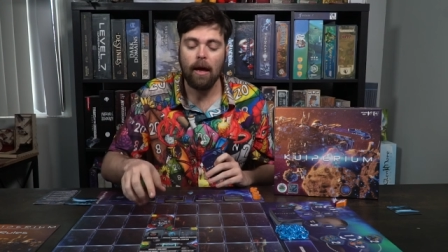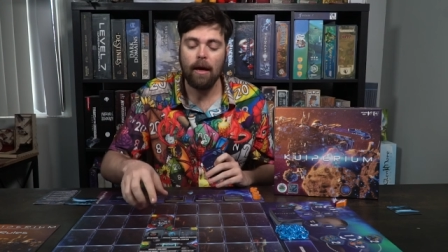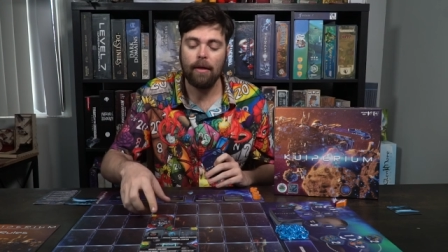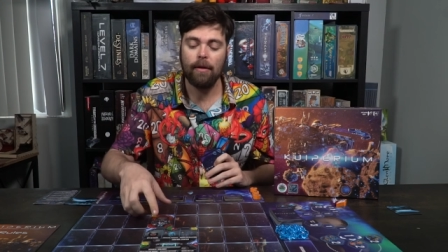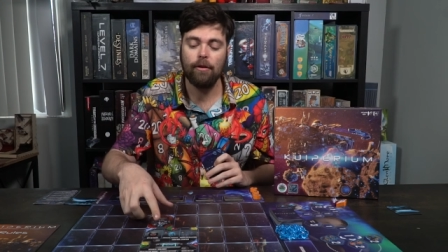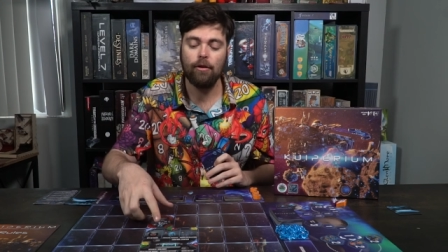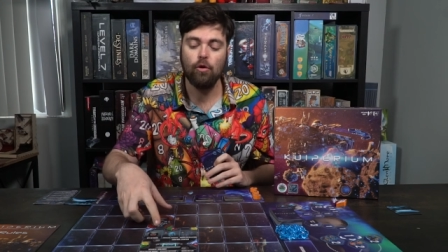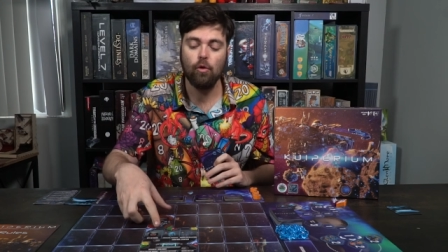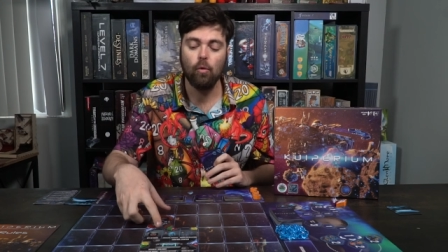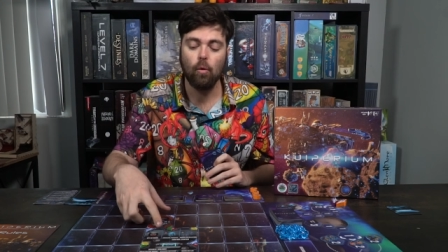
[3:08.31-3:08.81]

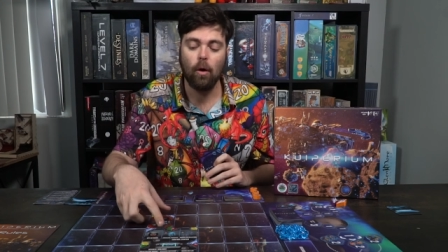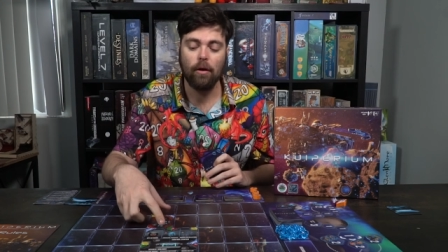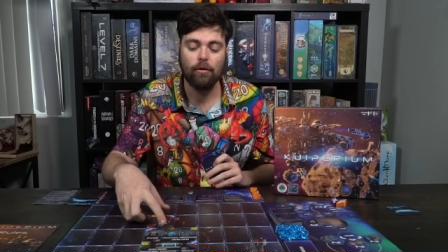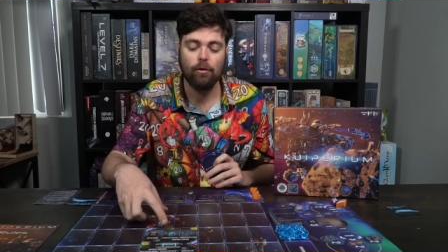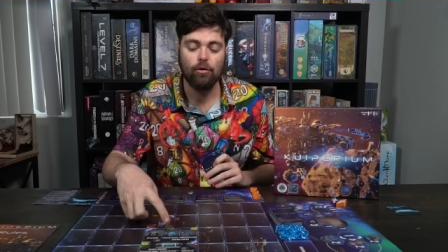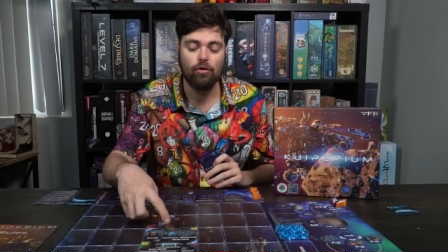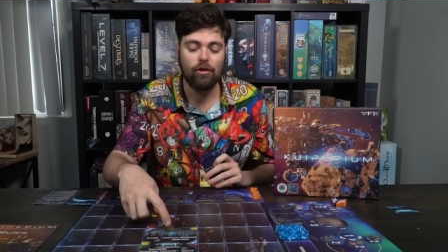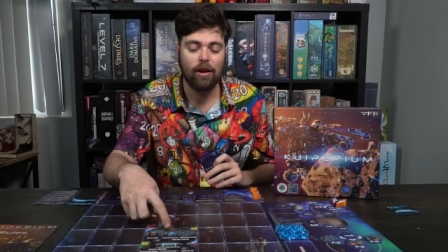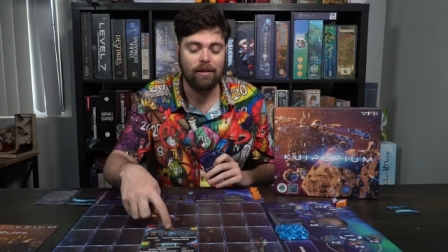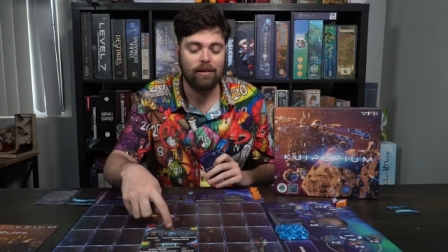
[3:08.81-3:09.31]
you want
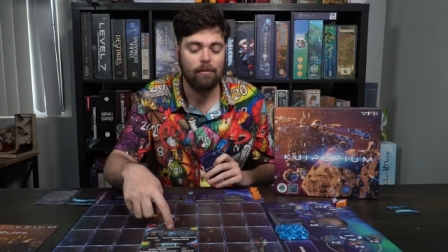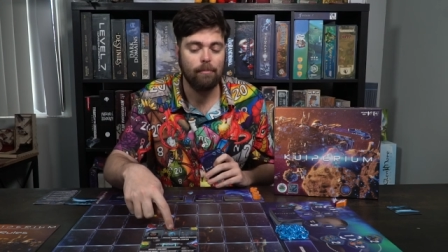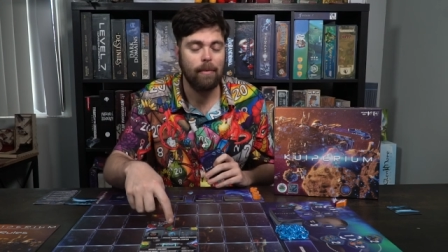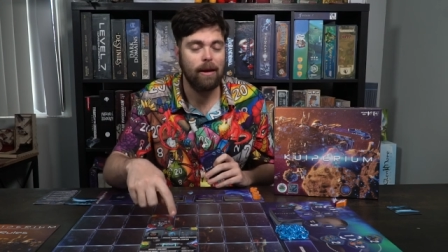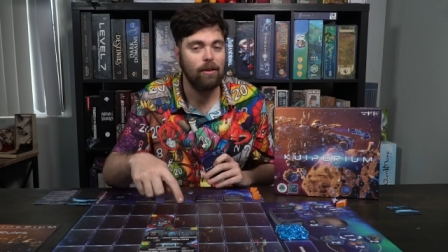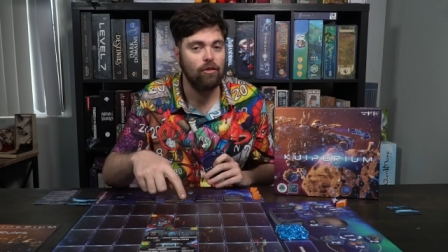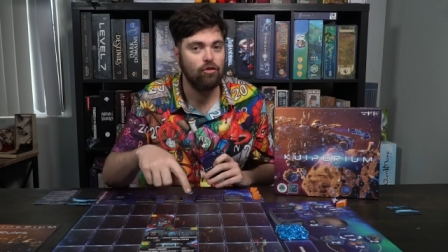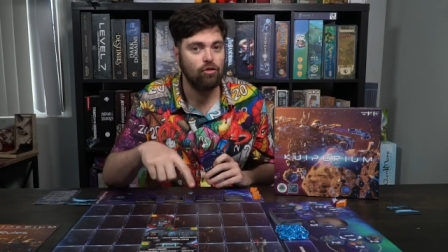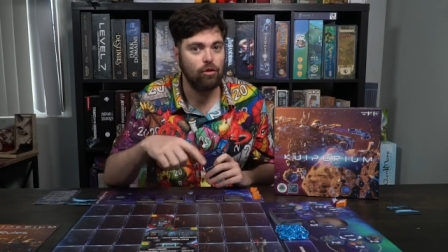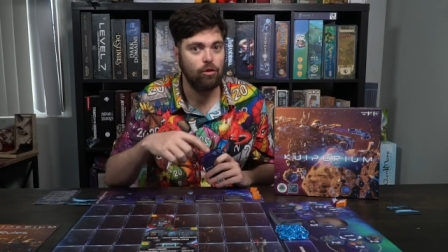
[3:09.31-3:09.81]
to check to
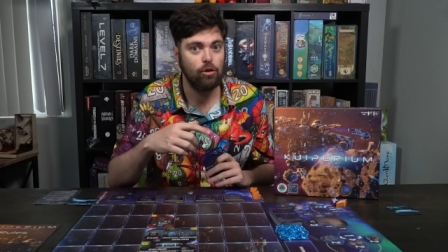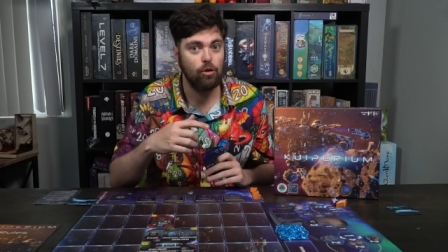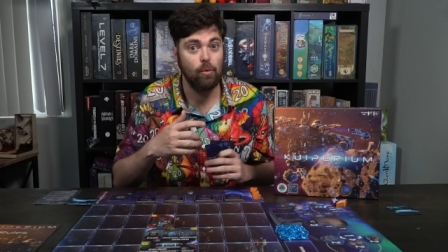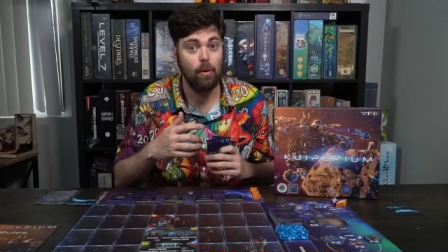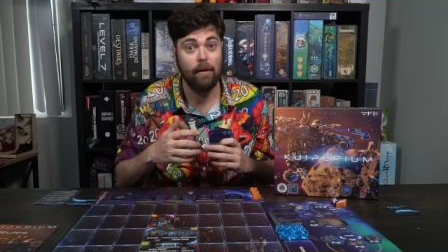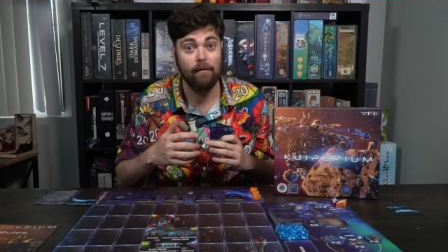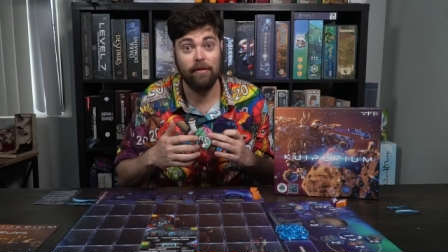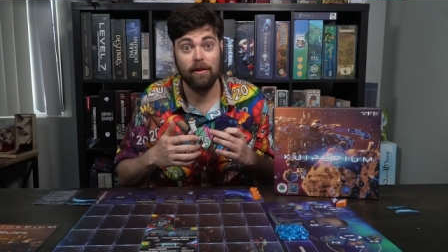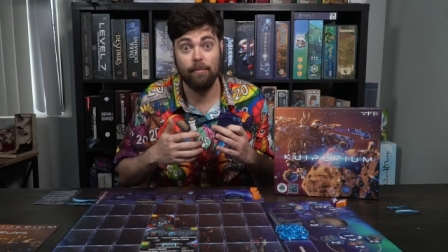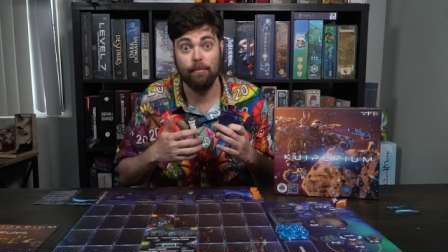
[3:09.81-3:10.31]
make sure you
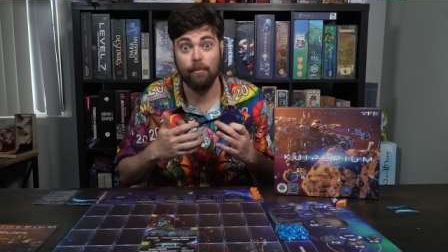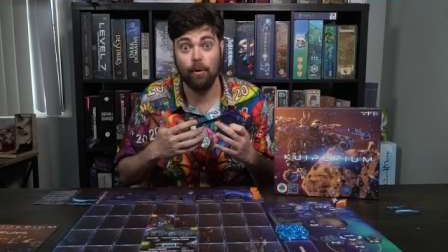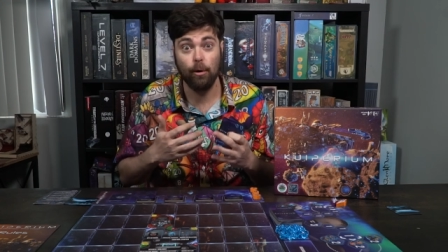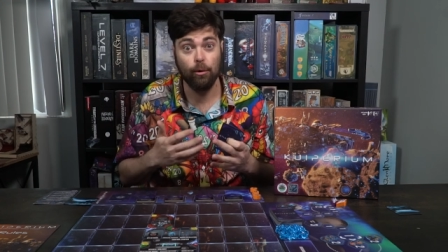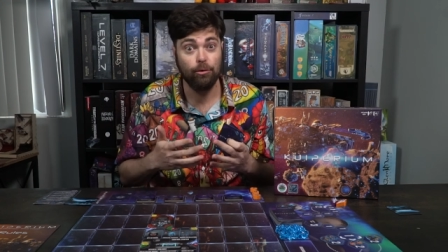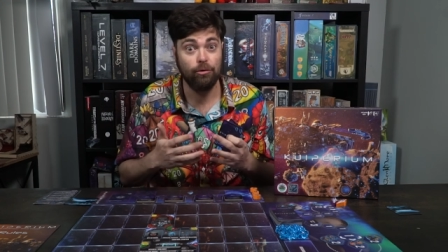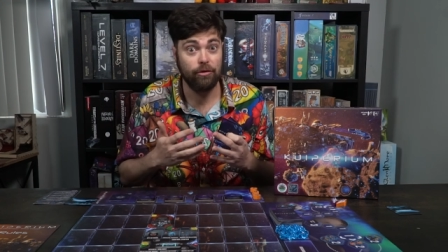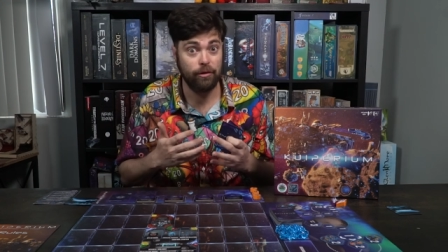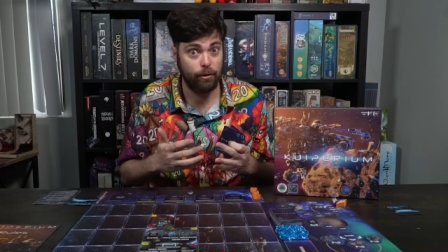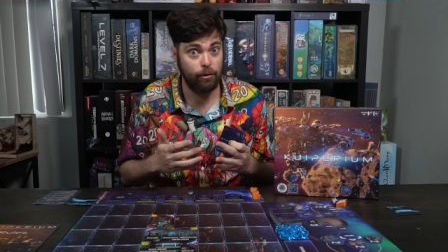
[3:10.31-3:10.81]
have the
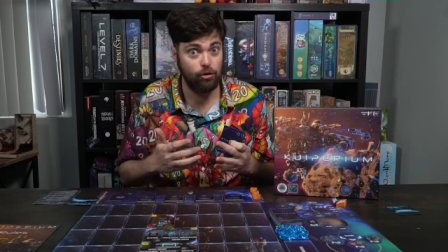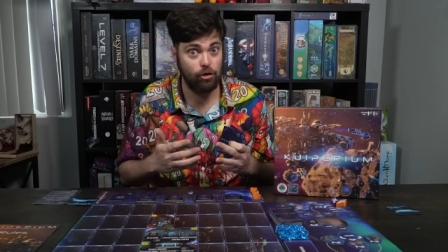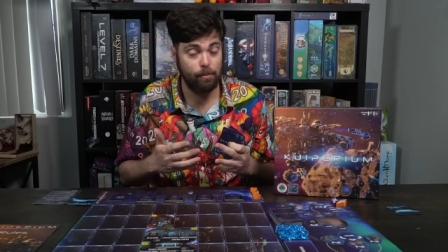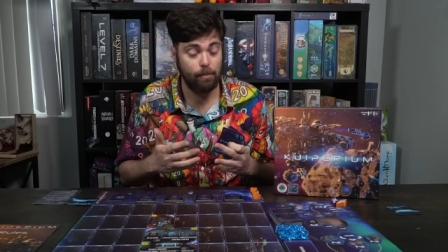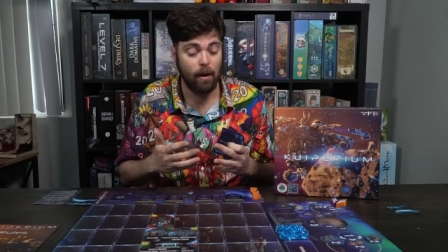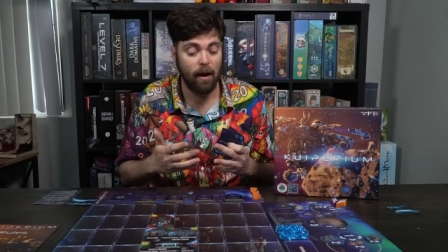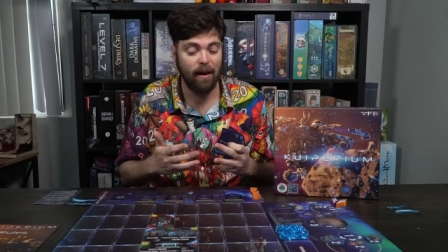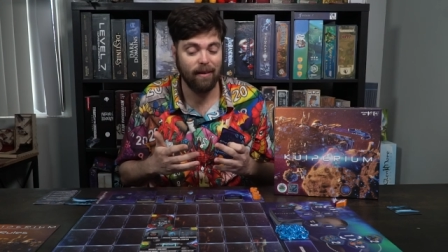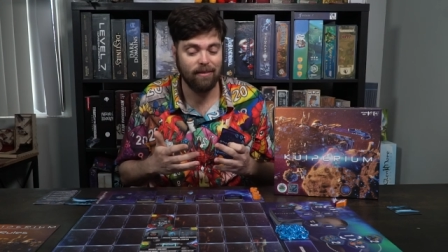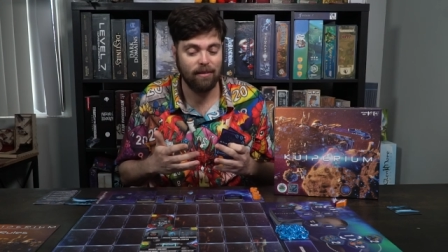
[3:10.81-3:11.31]
most synergy
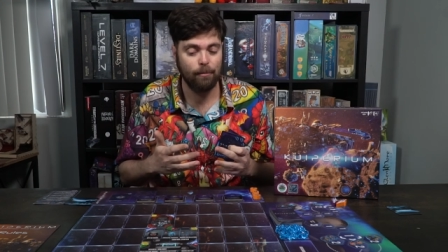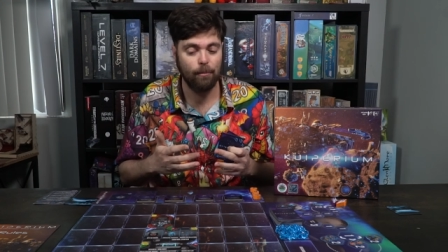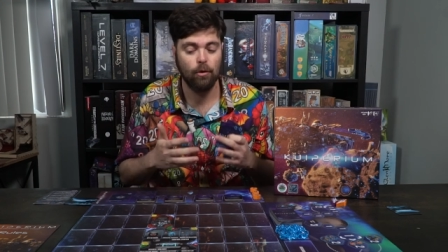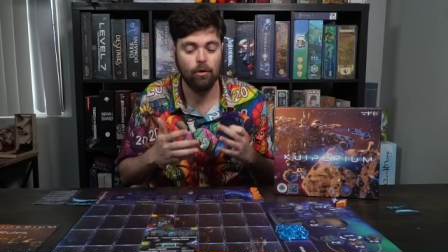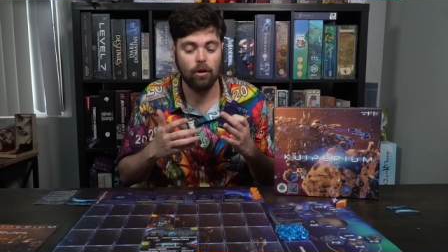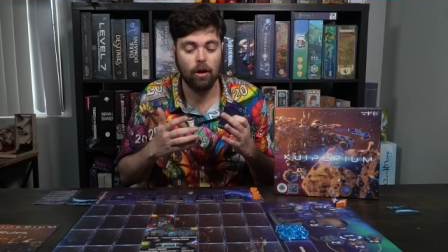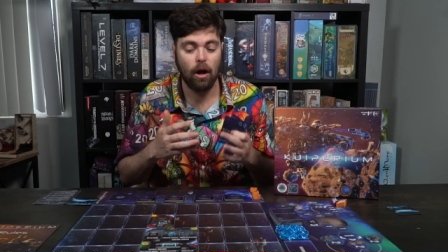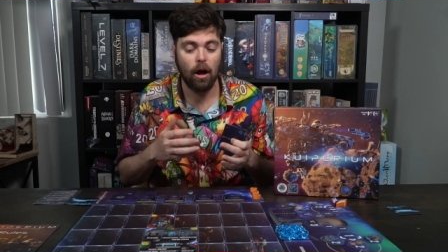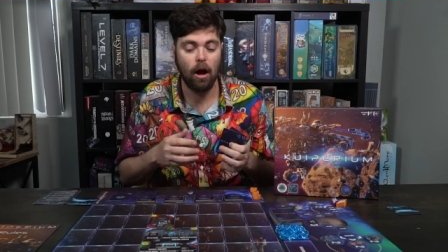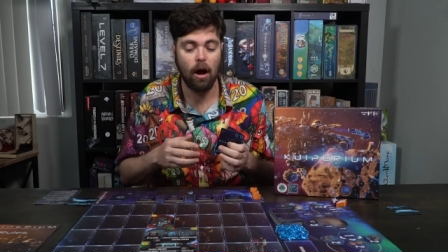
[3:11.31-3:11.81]

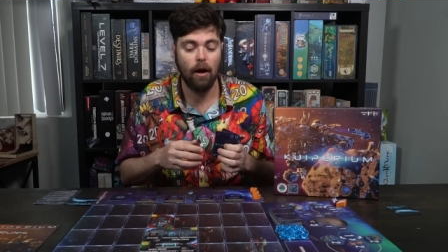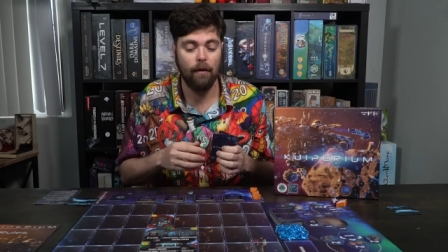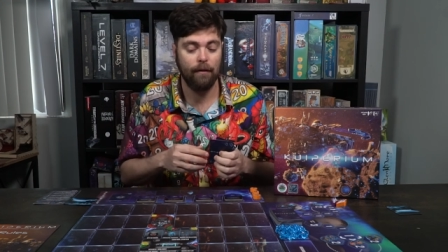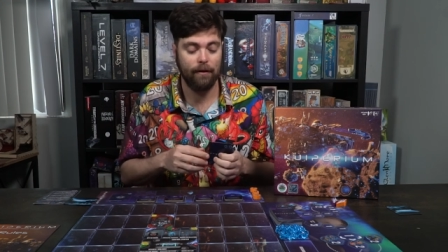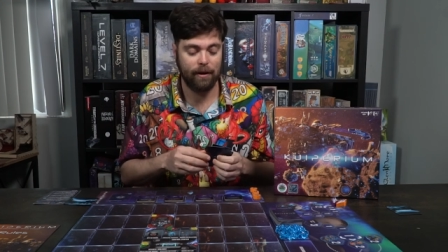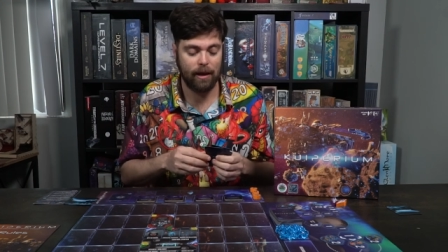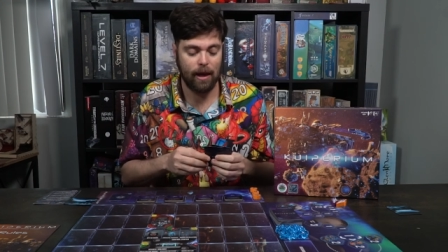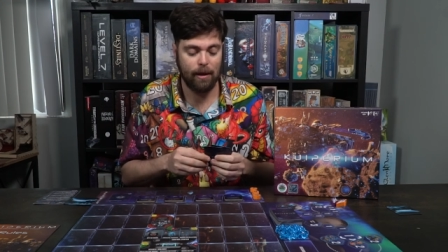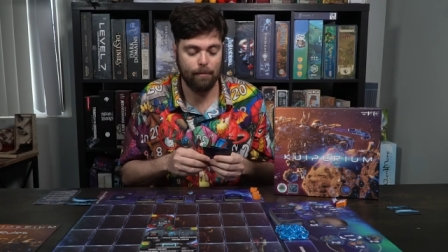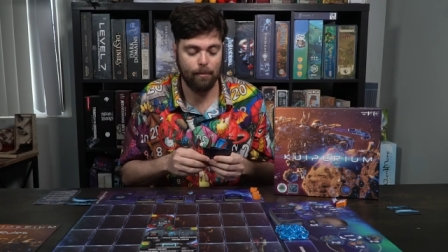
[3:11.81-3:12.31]
possible on
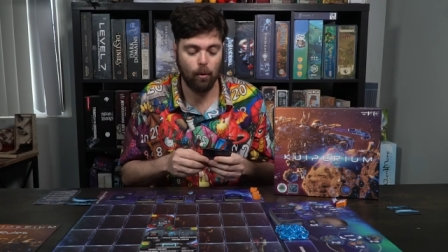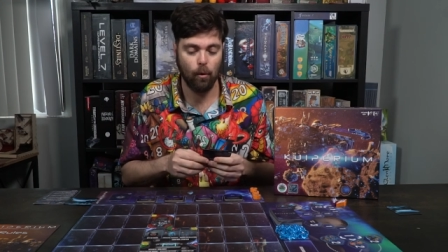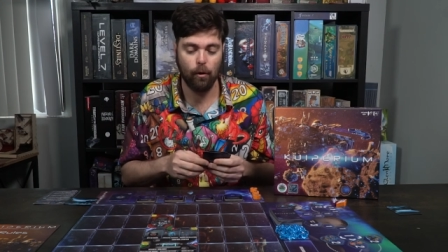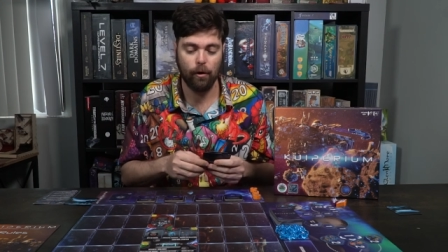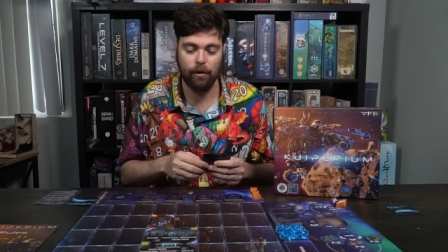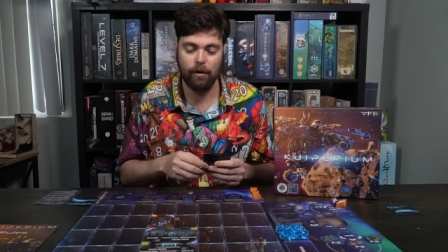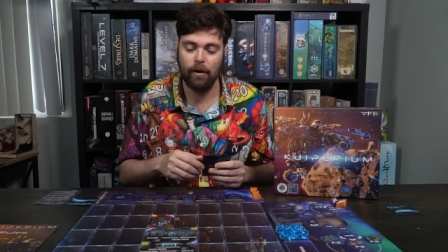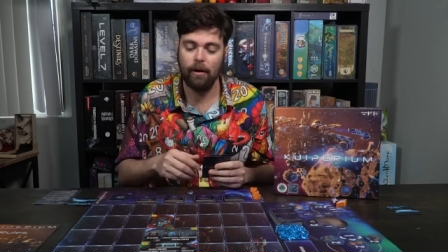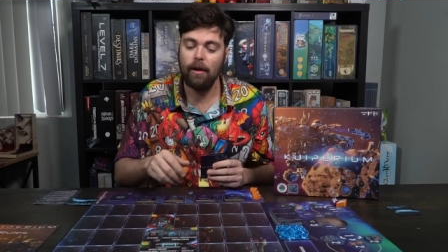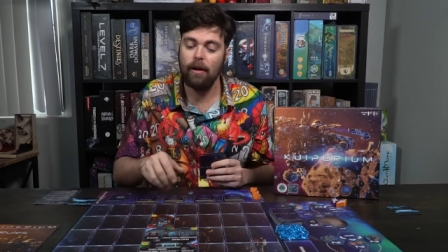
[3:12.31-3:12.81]
the game
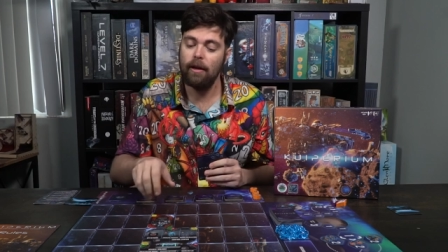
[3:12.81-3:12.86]
board.